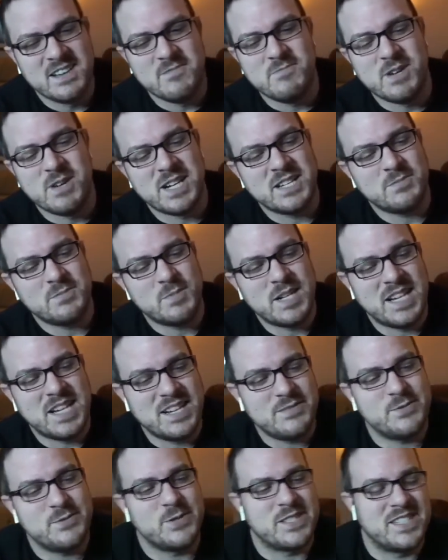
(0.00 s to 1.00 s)
but it's been
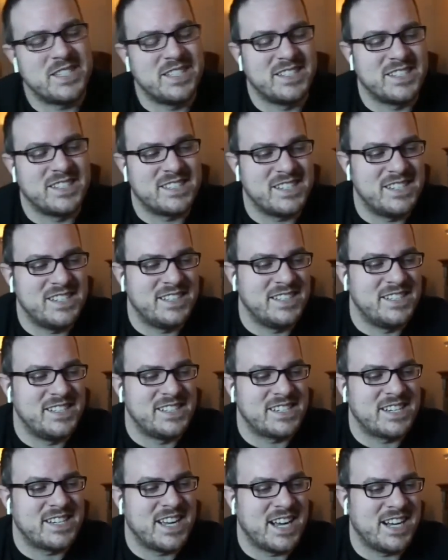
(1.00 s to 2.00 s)
interesting to see
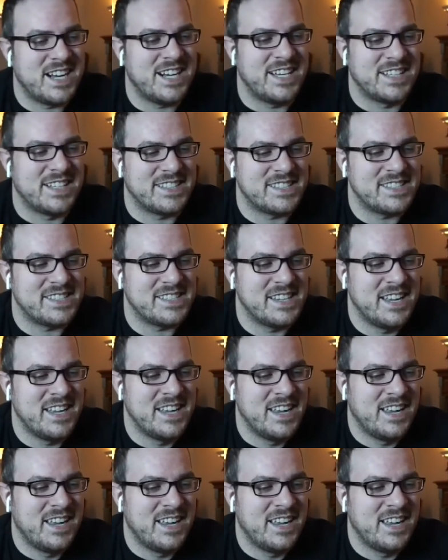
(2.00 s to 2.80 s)
these cuts